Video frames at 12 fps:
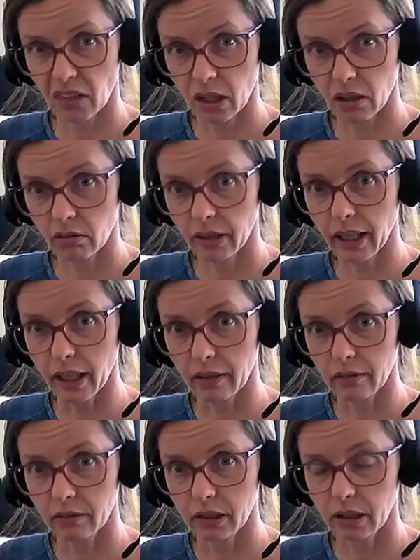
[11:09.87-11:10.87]
Okay,
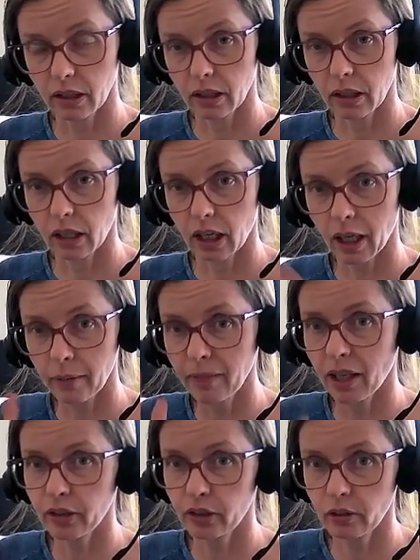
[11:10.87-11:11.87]
I'm
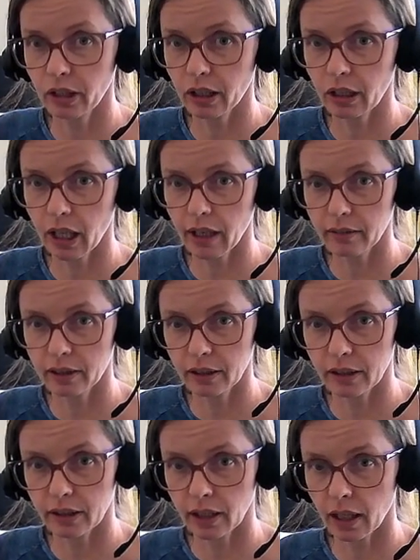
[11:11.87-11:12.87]
not doing clouds in the
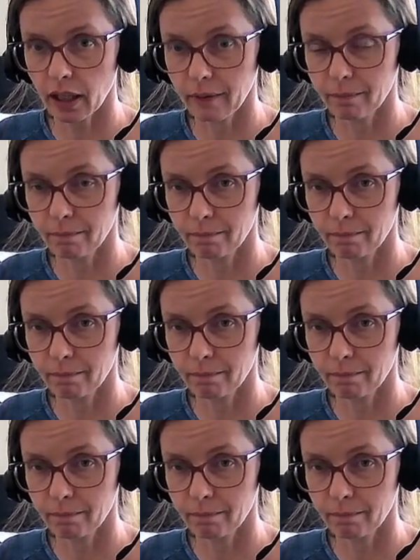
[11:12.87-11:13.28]
sky.